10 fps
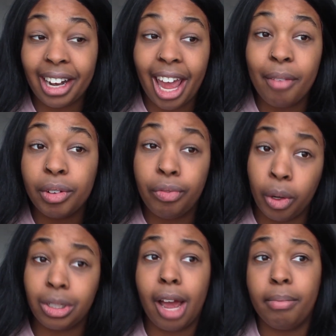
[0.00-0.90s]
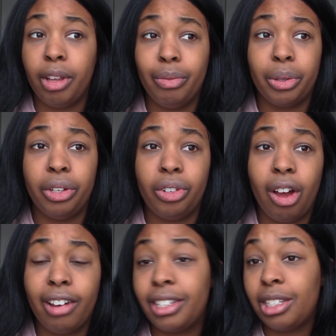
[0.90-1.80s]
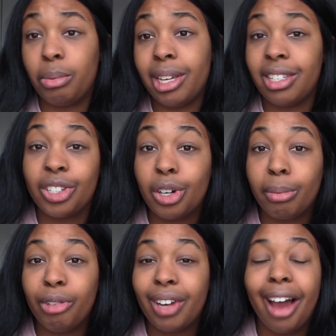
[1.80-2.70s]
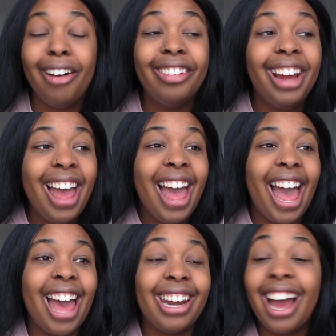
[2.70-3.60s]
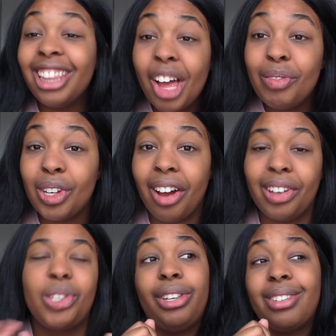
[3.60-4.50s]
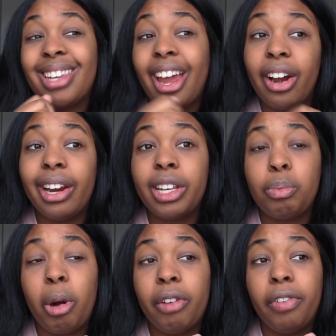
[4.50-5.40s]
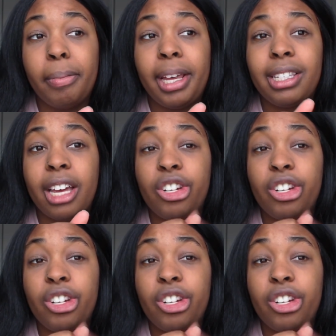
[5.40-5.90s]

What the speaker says: I haven't full-time lived with a dog since my sister moved out, and I love dogs. The scariest part for me is that